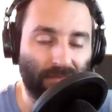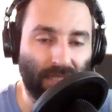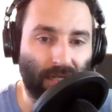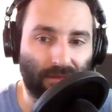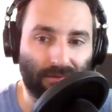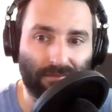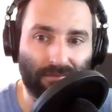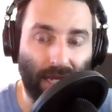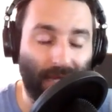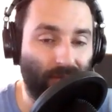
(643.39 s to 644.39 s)
you know,
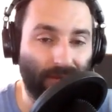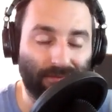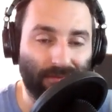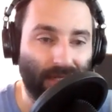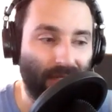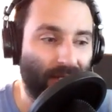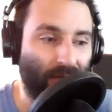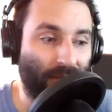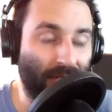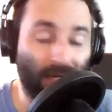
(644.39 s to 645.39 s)
hey, we
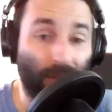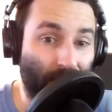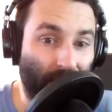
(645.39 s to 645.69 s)
need to be